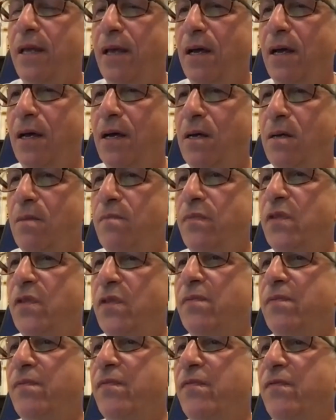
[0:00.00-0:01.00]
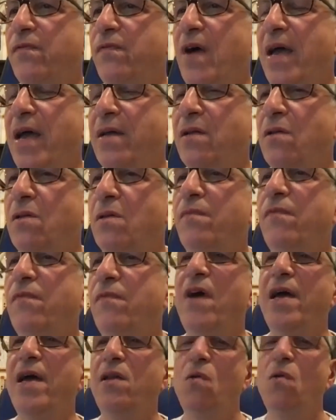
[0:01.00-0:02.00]
The final
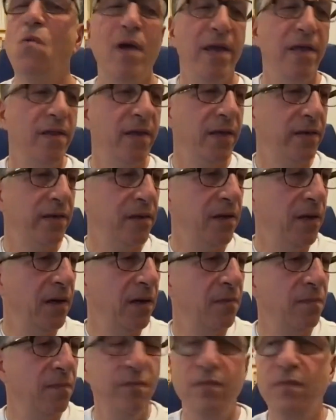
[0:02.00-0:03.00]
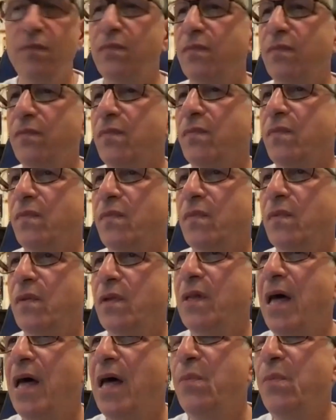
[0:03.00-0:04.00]
way that a
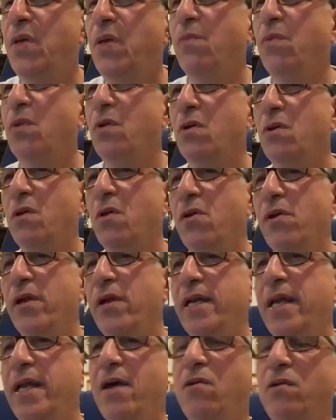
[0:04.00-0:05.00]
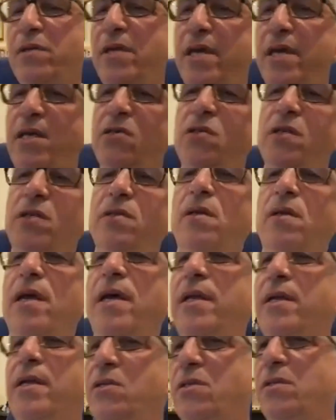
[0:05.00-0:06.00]
lot of people are learning nowadays, and
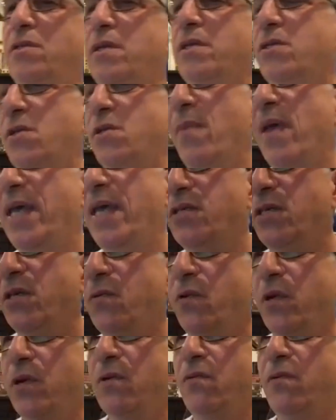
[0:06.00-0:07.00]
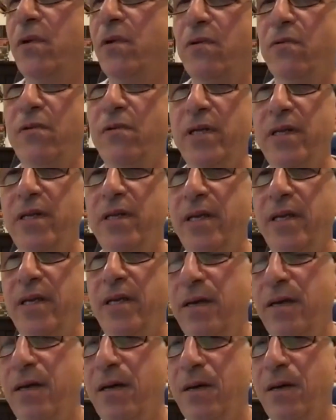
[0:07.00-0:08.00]
it's amazing. We're really
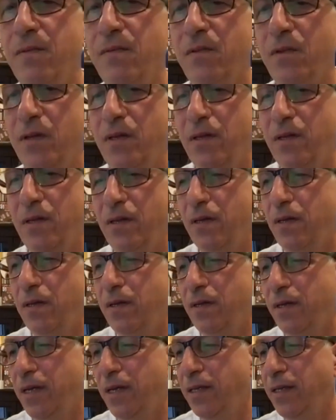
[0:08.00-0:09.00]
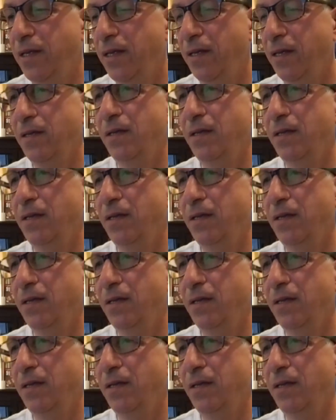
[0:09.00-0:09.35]
in the